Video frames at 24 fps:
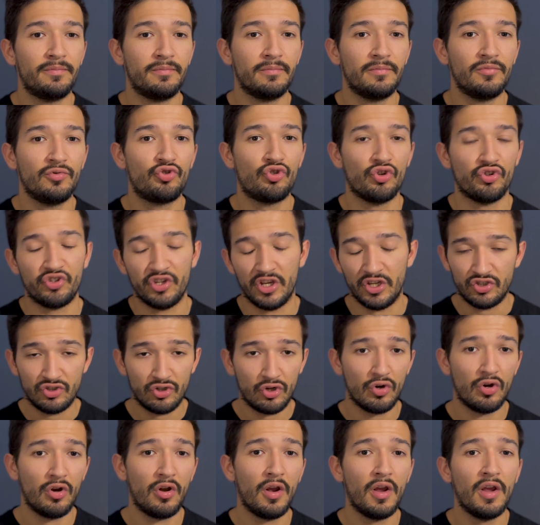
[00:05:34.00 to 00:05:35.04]
just as
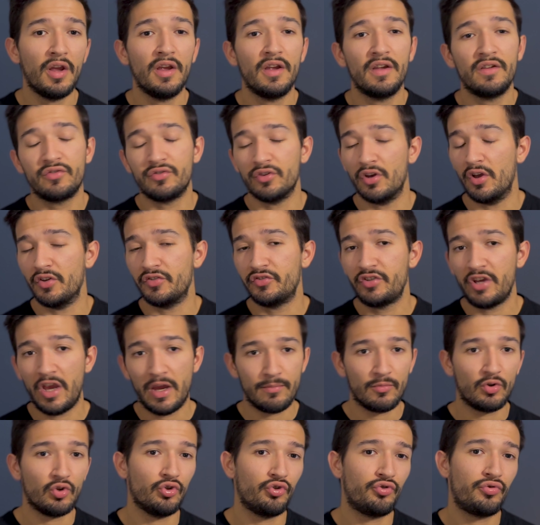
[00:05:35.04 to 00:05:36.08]
good, so same
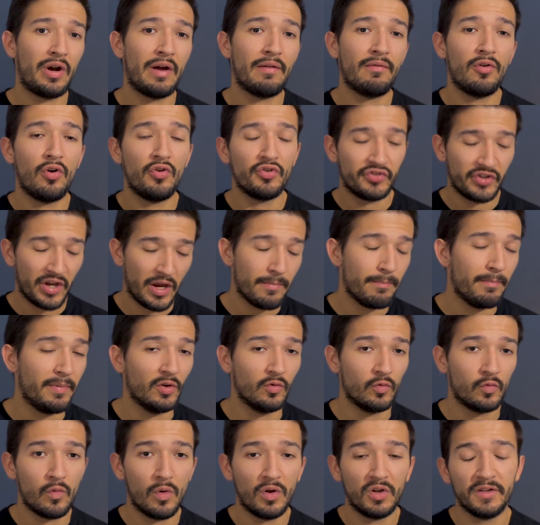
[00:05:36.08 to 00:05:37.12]
good travel, same
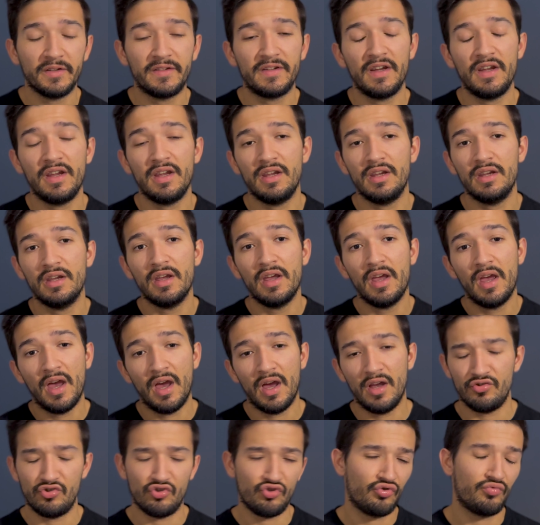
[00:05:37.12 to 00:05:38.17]
build quality,
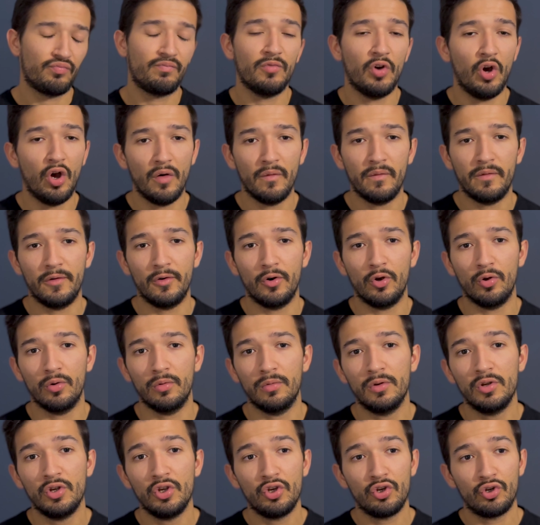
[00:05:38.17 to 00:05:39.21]
and just overall
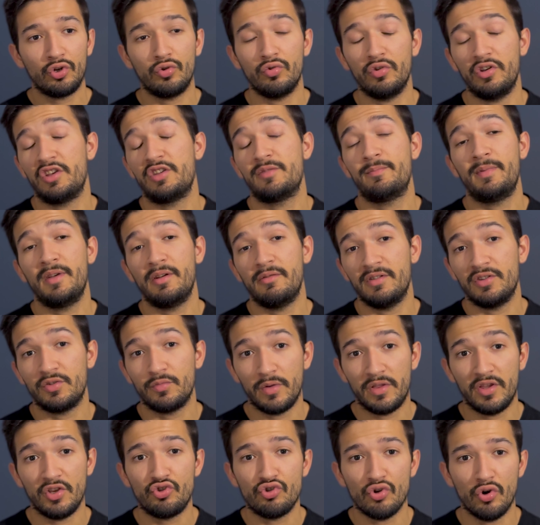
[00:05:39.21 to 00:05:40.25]
good experience
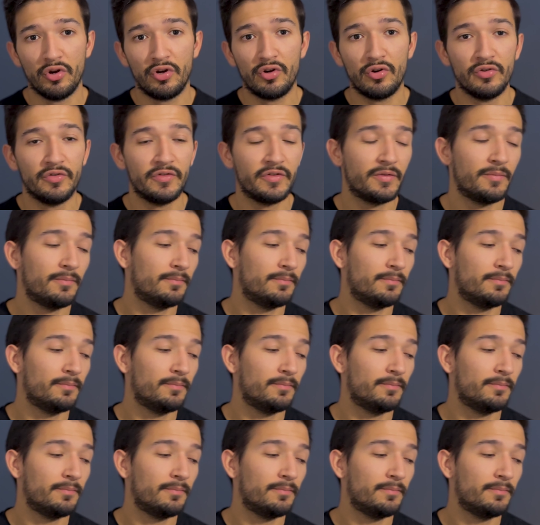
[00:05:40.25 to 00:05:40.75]
with the Joy-Cons. It has